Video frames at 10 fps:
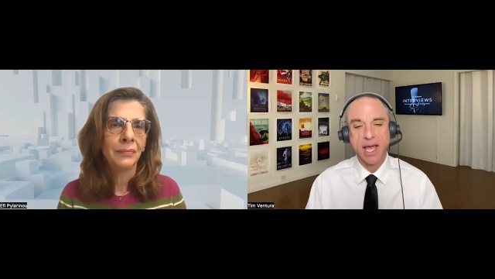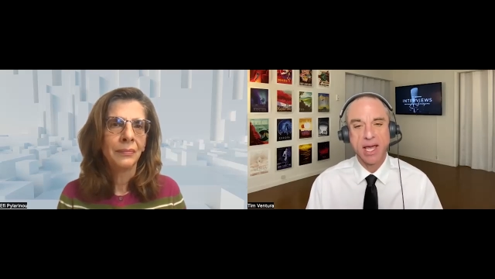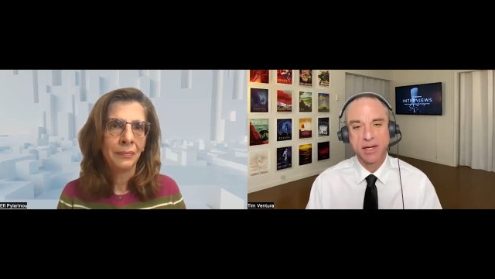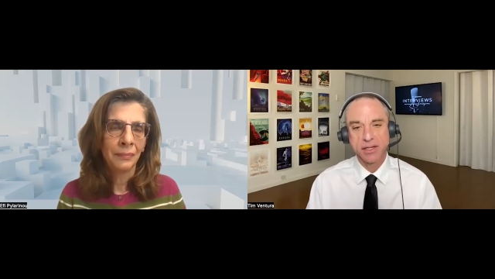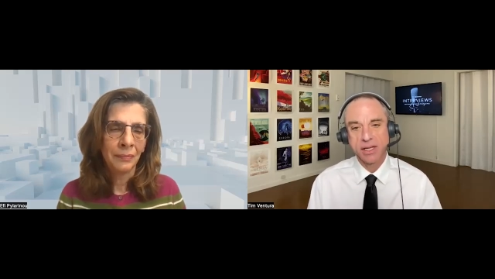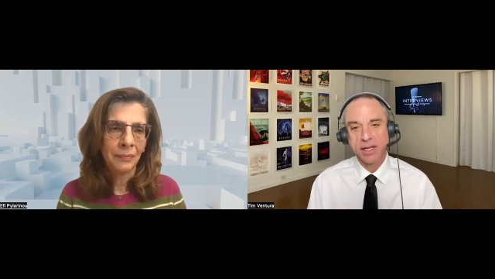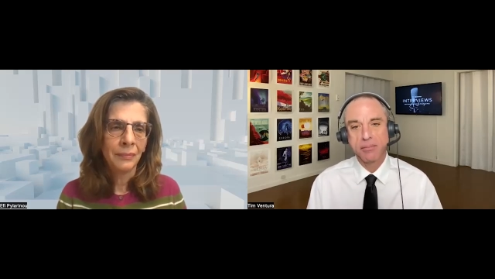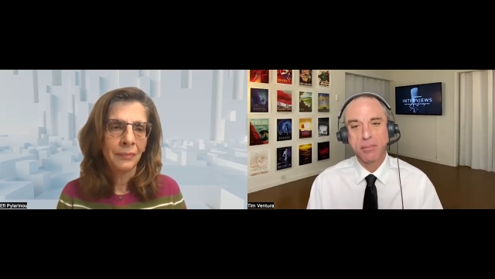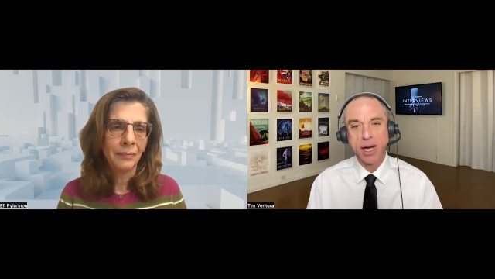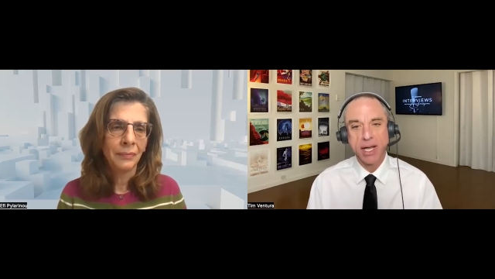Speaker 1: And
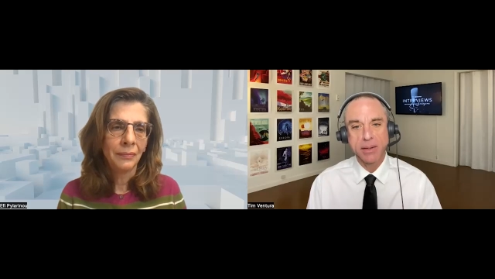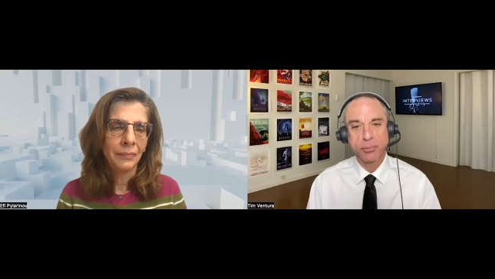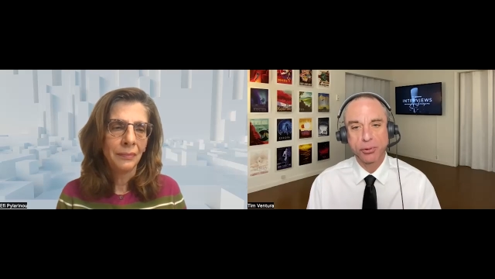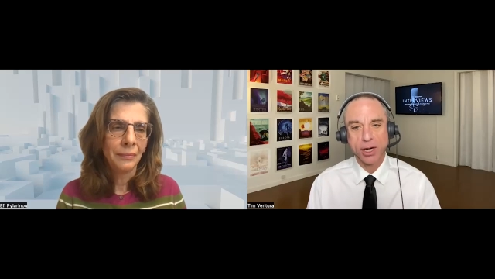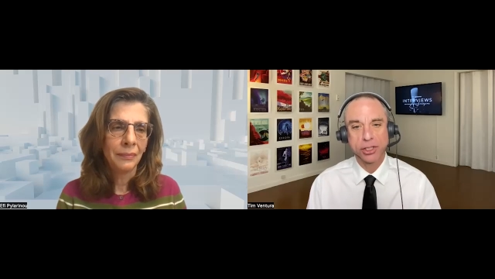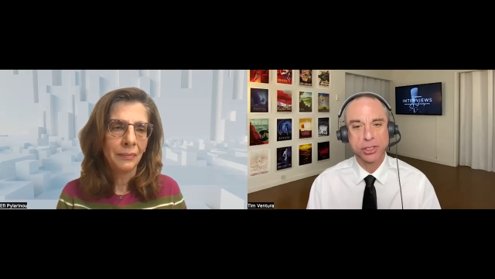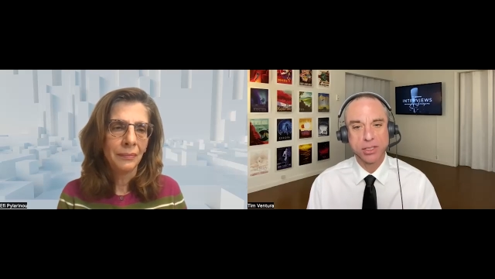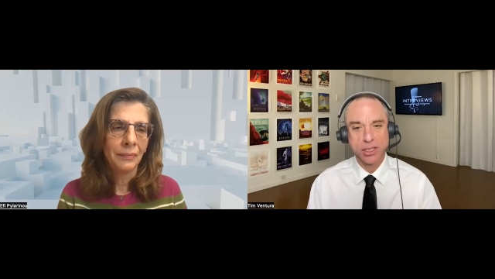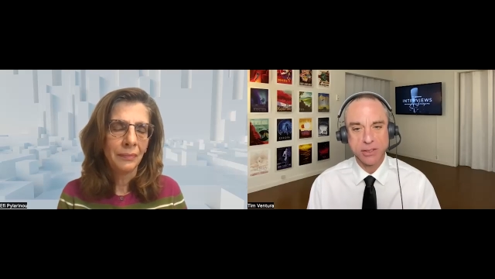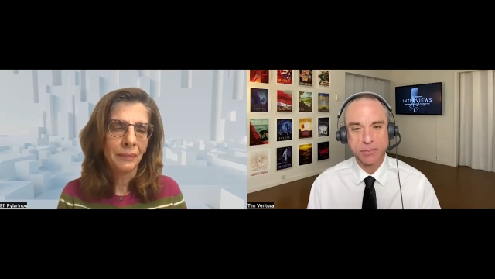my impression
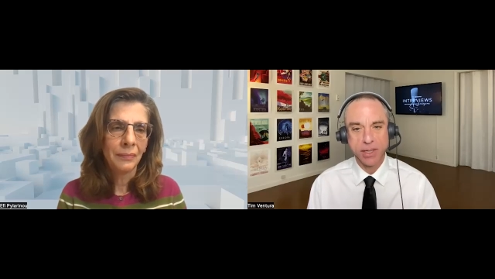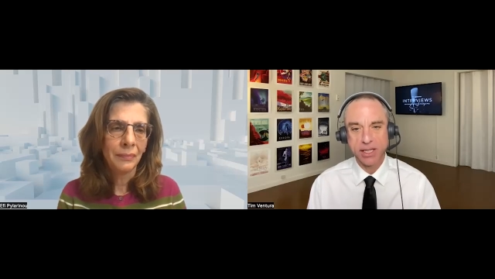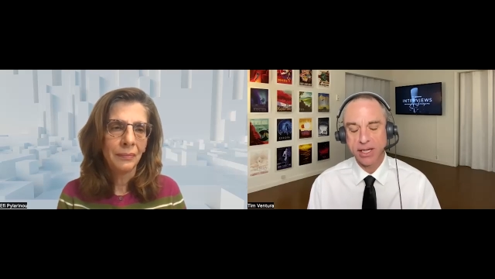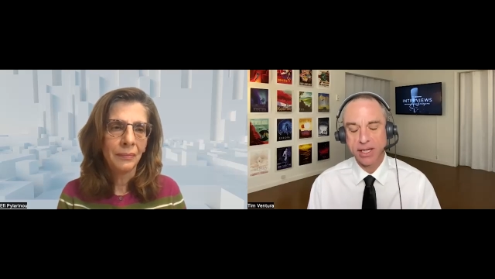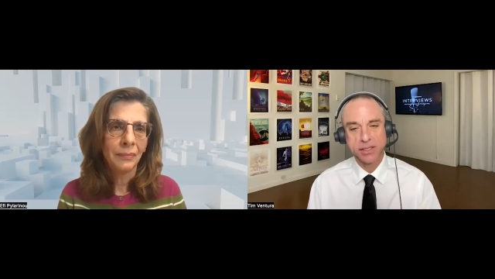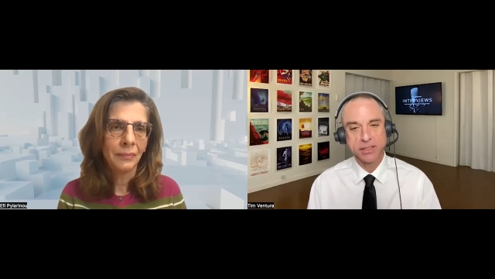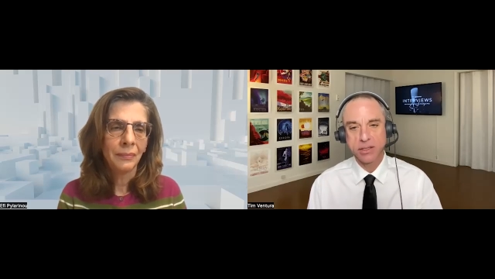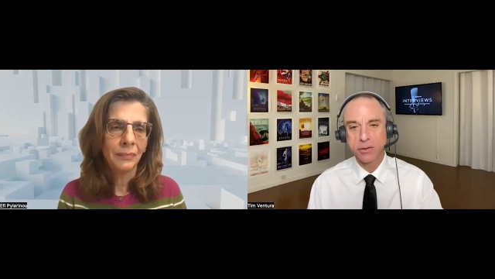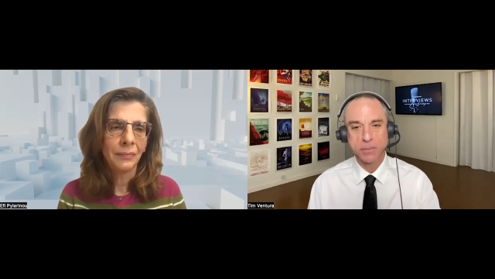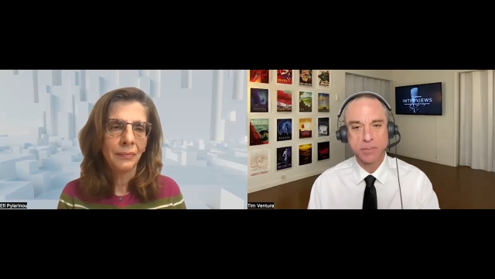has been, and this
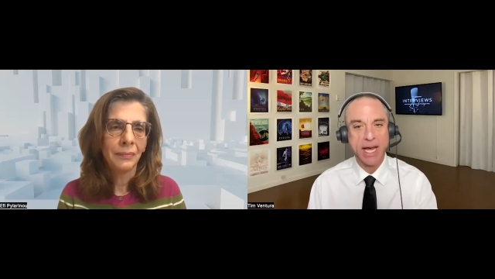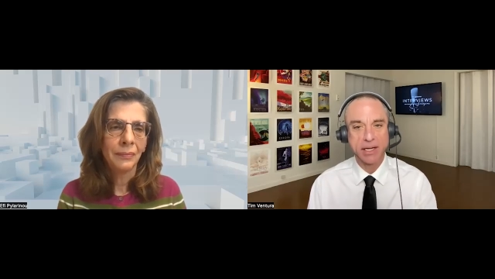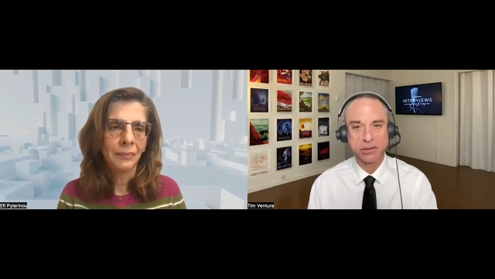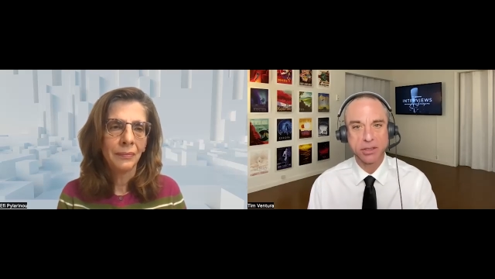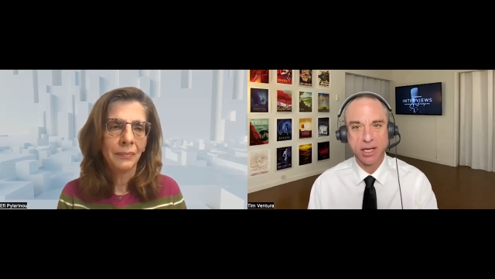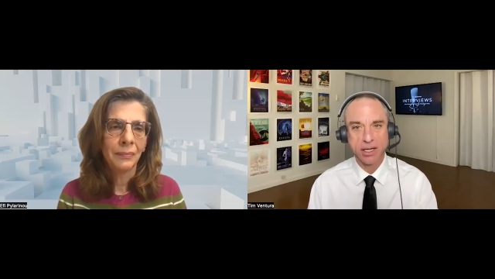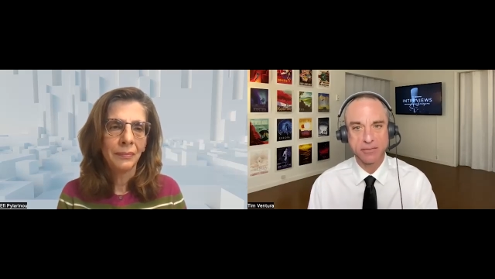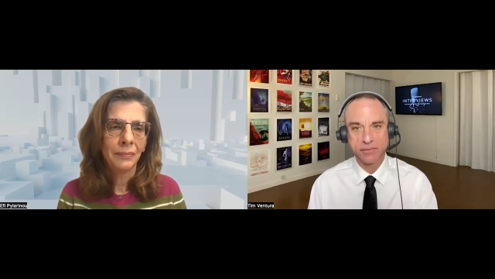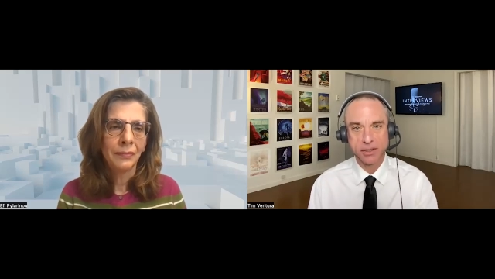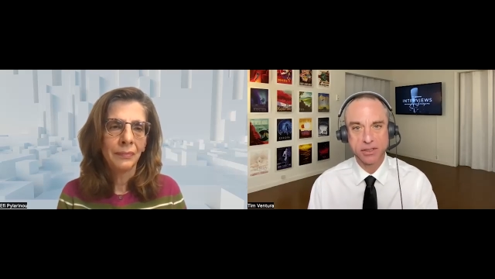goes back to kind of
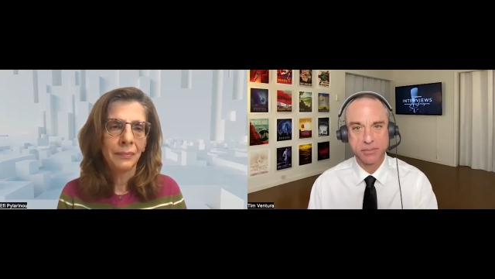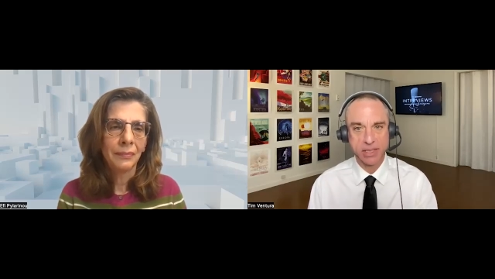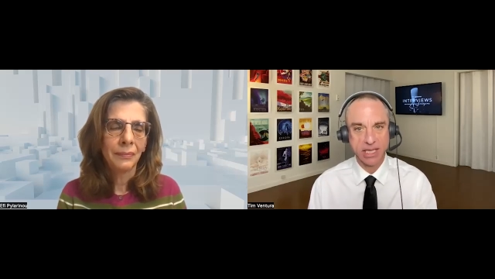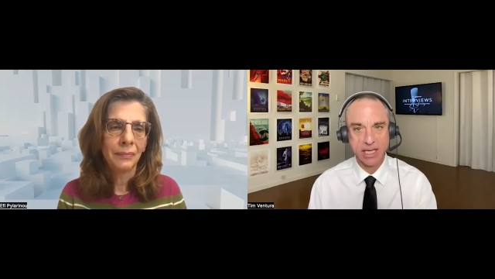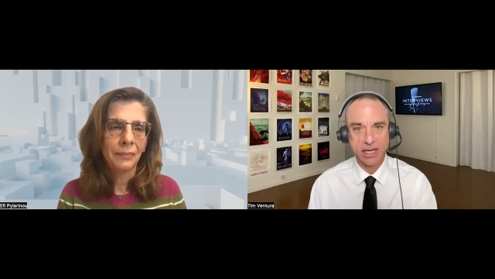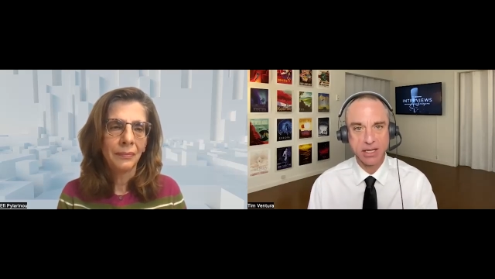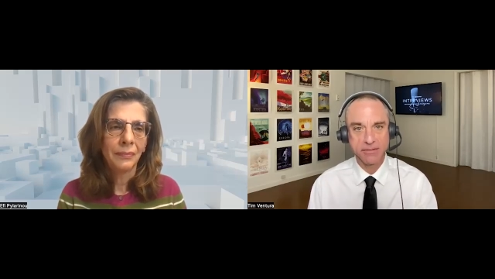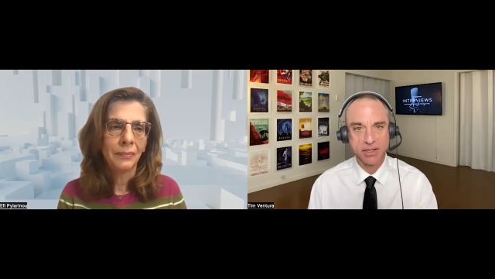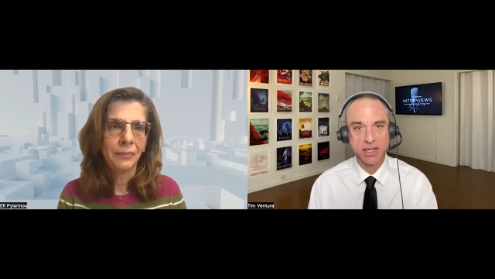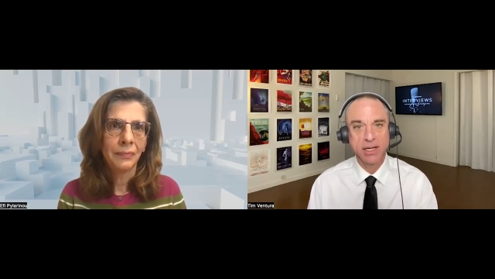the beginning of
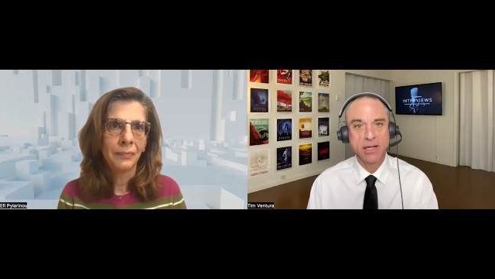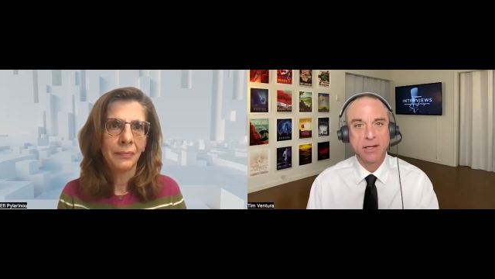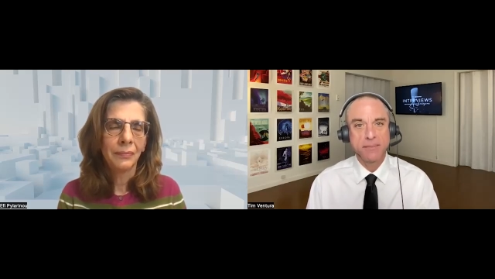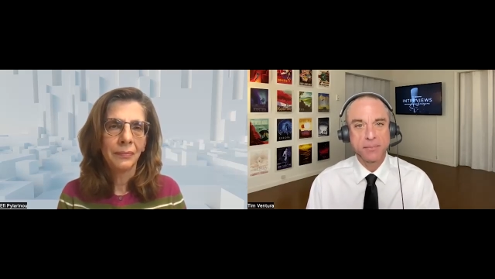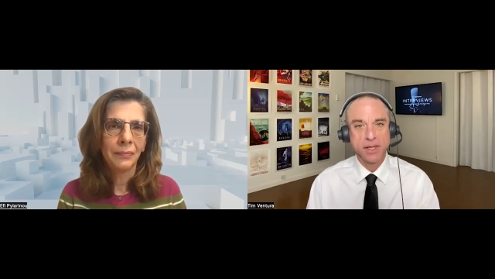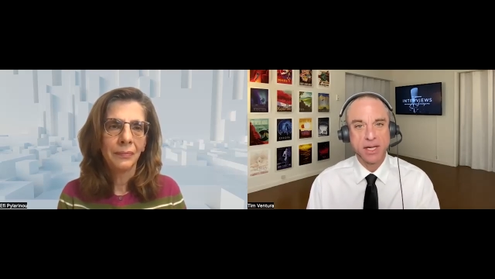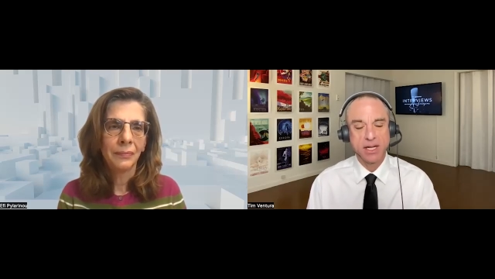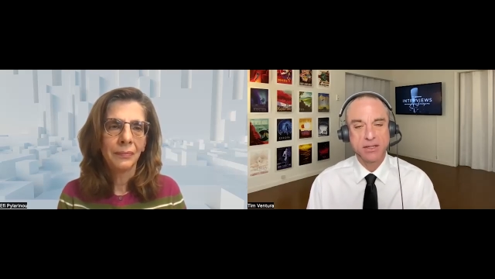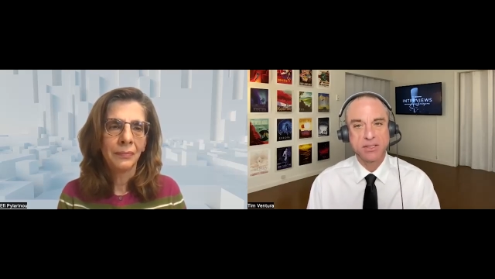it, that it